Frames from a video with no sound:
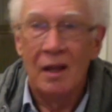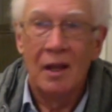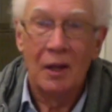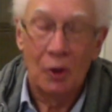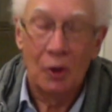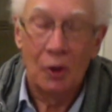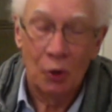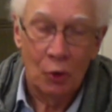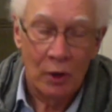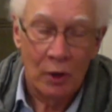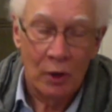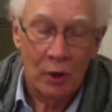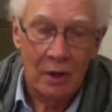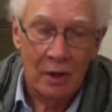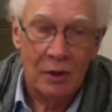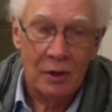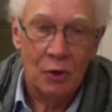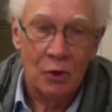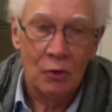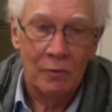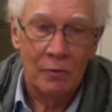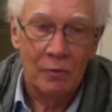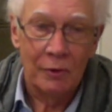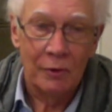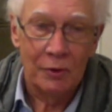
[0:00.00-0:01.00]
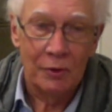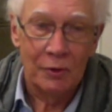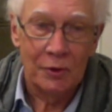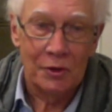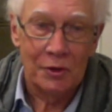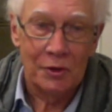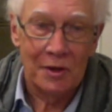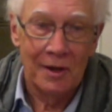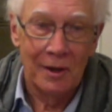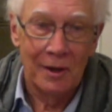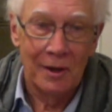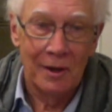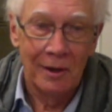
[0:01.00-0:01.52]
including the
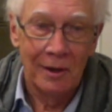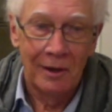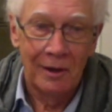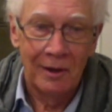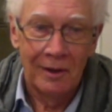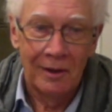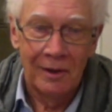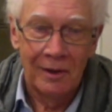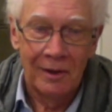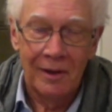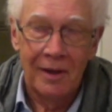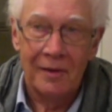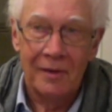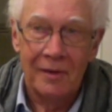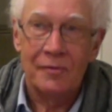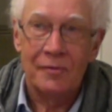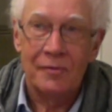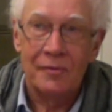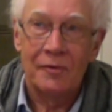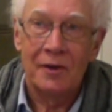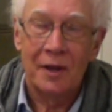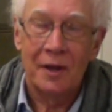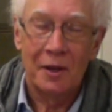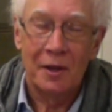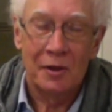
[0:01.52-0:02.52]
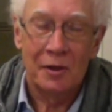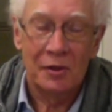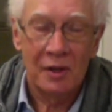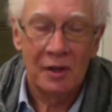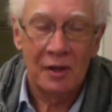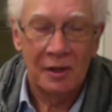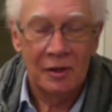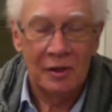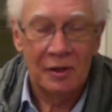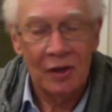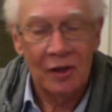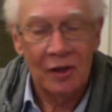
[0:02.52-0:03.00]
universe. As funny as it